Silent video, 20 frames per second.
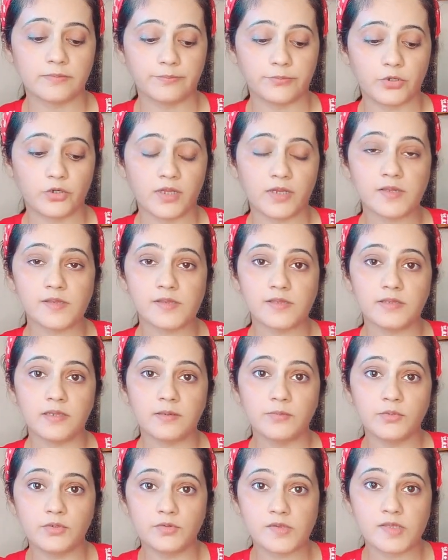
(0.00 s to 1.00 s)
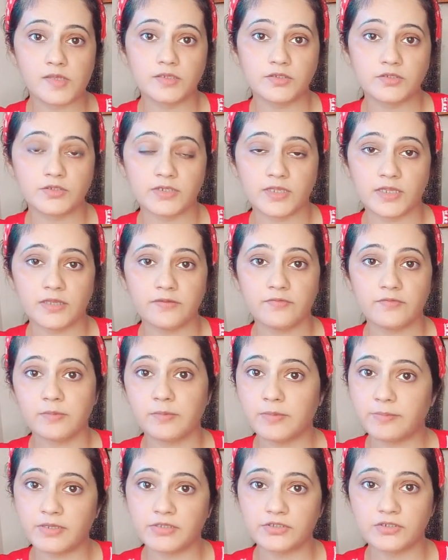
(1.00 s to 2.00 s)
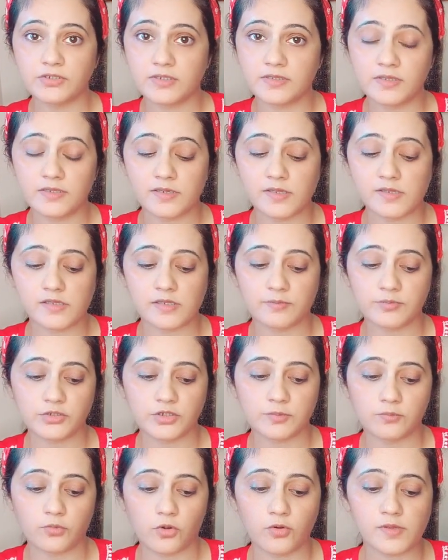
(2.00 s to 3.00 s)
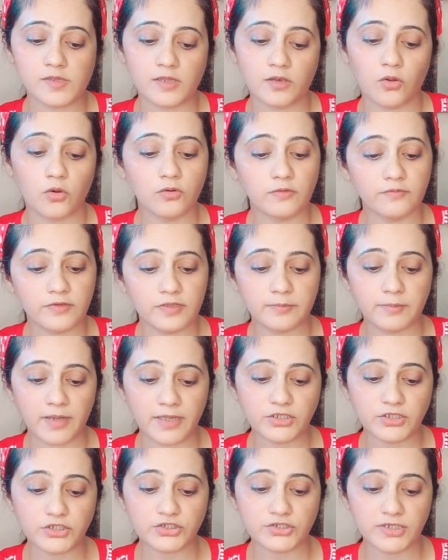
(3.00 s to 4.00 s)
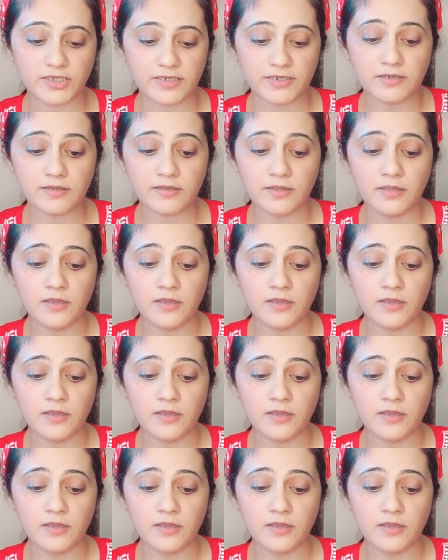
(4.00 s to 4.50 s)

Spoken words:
products that I'm using today will be mentioned in the description box along with my shade.